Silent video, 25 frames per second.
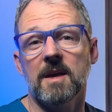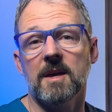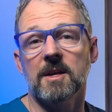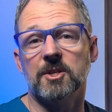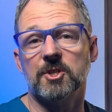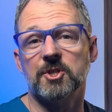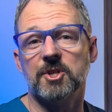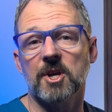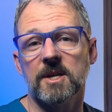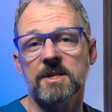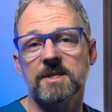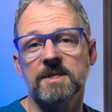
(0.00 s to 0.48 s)
It
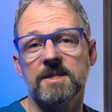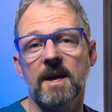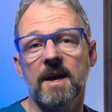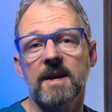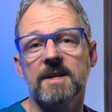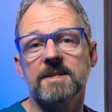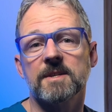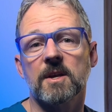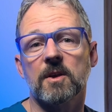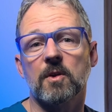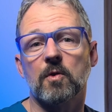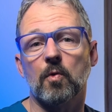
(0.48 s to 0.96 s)
just
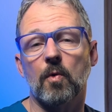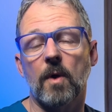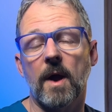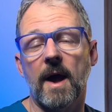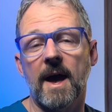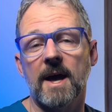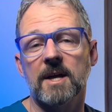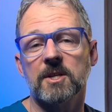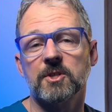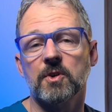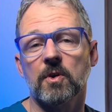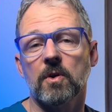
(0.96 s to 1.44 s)
takes a
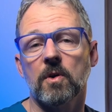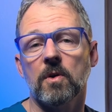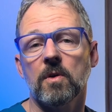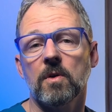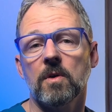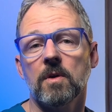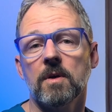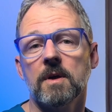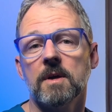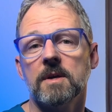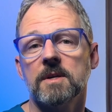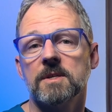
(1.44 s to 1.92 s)

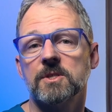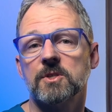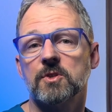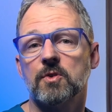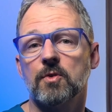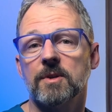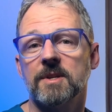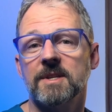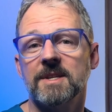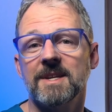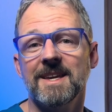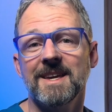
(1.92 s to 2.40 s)
gradual,
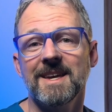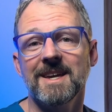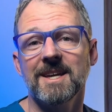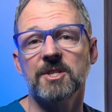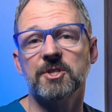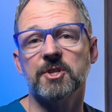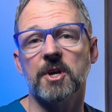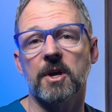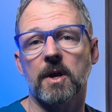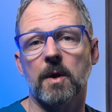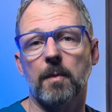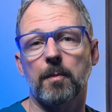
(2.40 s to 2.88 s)

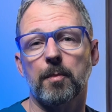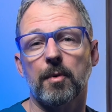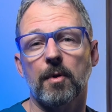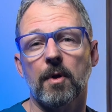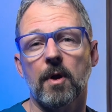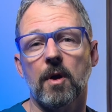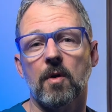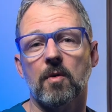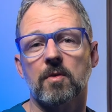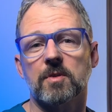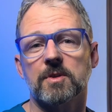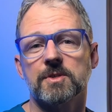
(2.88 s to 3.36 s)
strategic
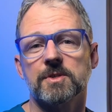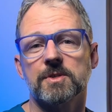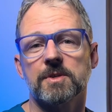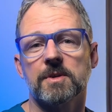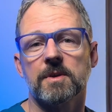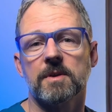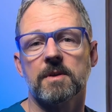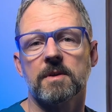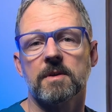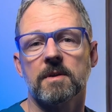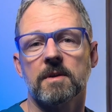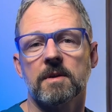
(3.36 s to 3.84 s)
approach.
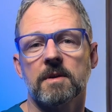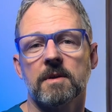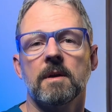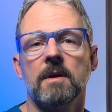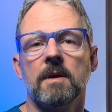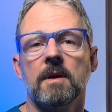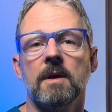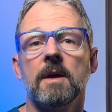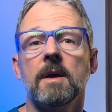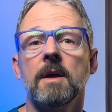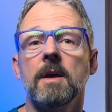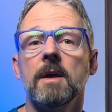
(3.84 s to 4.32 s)

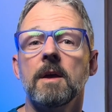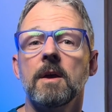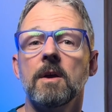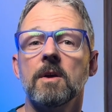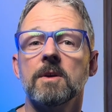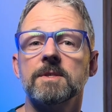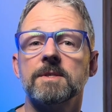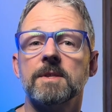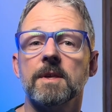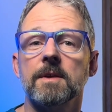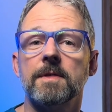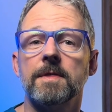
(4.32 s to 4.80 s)

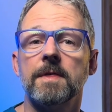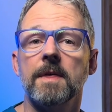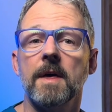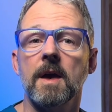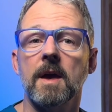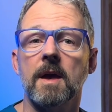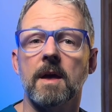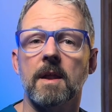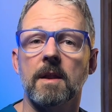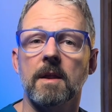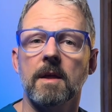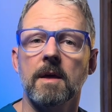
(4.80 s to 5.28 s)
Here's the
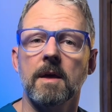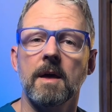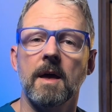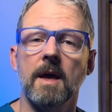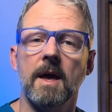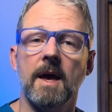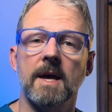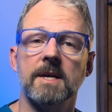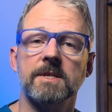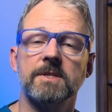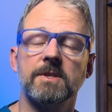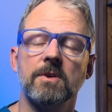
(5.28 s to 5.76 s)
thing,
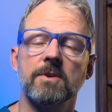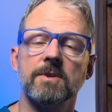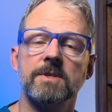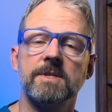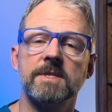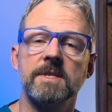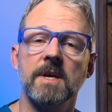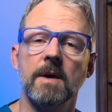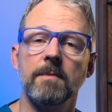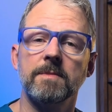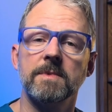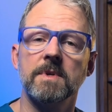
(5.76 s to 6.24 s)
as your
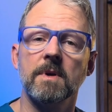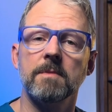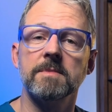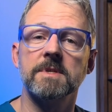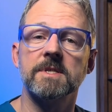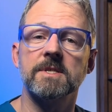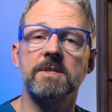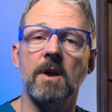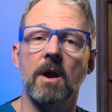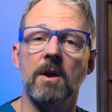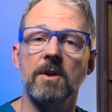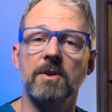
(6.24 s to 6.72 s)

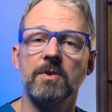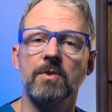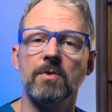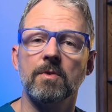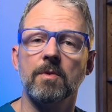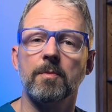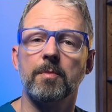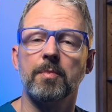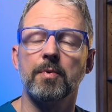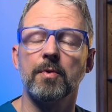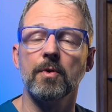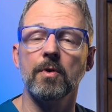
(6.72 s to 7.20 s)
symptoms start to
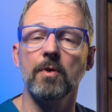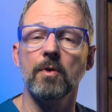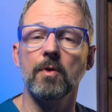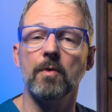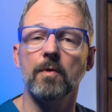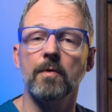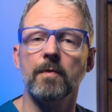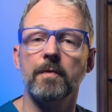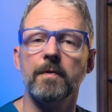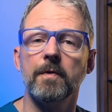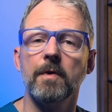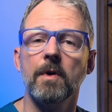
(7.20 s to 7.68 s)

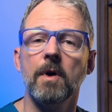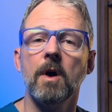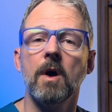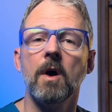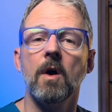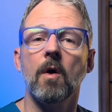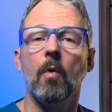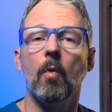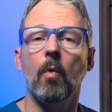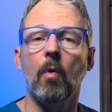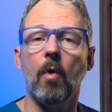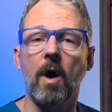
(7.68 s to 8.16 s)
improve,
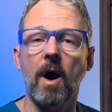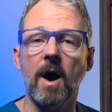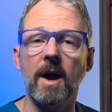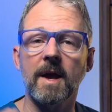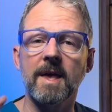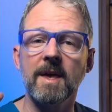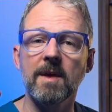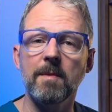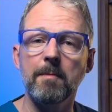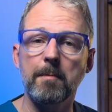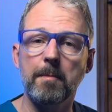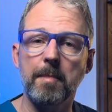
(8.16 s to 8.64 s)

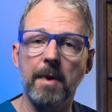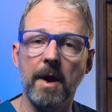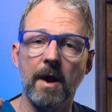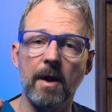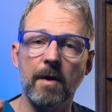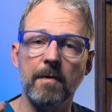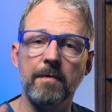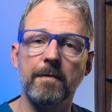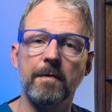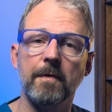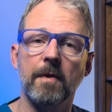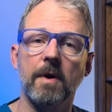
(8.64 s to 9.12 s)
walking
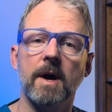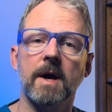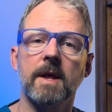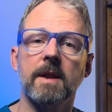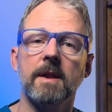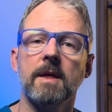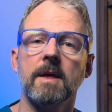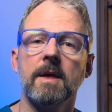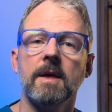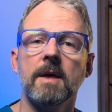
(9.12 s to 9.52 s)
barefoot